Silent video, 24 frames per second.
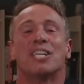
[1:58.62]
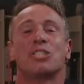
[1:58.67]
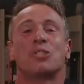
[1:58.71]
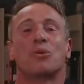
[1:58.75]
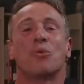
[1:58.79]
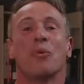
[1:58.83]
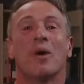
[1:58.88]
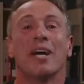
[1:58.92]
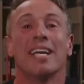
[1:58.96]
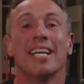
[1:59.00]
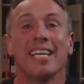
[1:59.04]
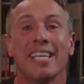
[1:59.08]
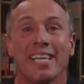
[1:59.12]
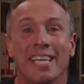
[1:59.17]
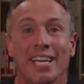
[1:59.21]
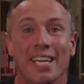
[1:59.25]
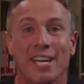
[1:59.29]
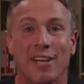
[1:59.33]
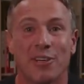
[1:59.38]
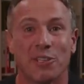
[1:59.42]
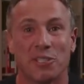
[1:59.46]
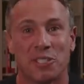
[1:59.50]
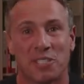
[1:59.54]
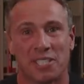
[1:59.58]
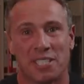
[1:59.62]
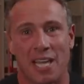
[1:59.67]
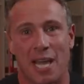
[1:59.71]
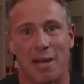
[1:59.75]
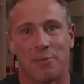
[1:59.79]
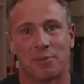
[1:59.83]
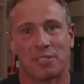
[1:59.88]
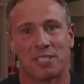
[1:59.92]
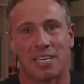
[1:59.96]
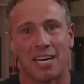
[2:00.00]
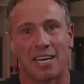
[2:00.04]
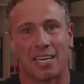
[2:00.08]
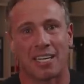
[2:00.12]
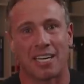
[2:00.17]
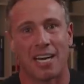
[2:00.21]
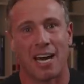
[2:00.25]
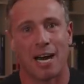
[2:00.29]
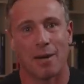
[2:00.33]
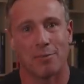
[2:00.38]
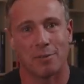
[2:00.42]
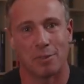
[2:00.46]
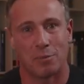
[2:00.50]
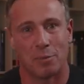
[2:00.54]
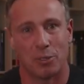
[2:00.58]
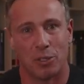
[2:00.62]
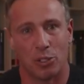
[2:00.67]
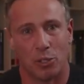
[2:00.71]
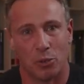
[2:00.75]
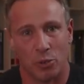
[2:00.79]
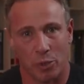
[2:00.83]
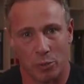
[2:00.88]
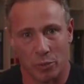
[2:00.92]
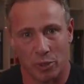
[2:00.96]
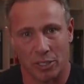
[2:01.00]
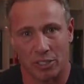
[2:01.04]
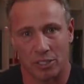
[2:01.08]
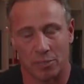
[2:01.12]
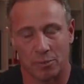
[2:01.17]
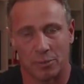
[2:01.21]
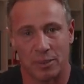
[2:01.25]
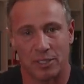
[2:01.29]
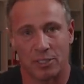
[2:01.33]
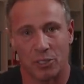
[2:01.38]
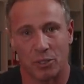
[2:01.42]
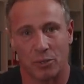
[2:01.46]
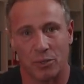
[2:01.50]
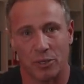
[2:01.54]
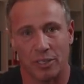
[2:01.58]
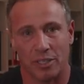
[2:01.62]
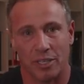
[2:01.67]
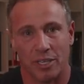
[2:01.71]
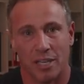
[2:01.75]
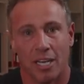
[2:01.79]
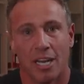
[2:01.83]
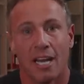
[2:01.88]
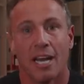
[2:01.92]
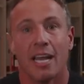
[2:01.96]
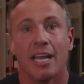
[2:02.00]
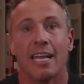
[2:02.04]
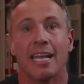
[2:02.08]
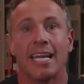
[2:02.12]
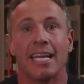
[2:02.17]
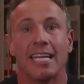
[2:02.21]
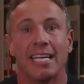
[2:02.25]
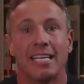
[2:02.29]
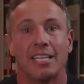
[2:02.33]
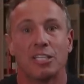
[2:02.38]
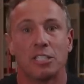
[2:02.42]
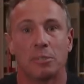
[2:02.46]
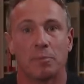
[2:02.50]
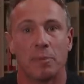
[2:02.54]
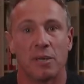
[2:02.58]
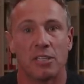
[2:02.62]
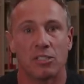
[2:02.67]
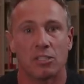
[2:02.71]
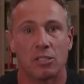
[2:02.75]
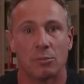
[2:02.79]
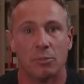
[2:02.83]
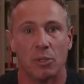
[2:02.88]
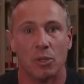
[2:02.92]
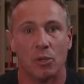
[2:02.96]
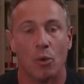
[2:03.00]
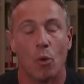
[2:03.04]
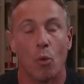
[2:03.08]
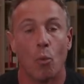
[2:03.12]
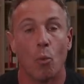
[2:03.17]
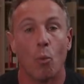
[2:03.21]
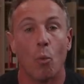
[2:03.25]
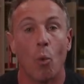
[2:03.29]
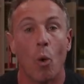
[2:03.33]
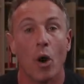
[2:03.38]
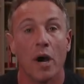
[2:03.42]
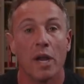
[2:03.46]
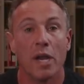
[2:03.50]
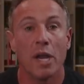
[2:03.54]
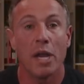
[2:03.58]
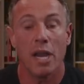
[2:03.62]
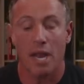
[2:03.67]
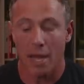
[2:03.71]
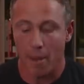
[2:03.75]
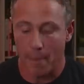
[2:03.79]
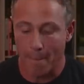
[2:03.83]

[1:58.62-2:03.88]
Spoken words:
20 years Stamps.com has been doing what it's been doing. Indispensable. 1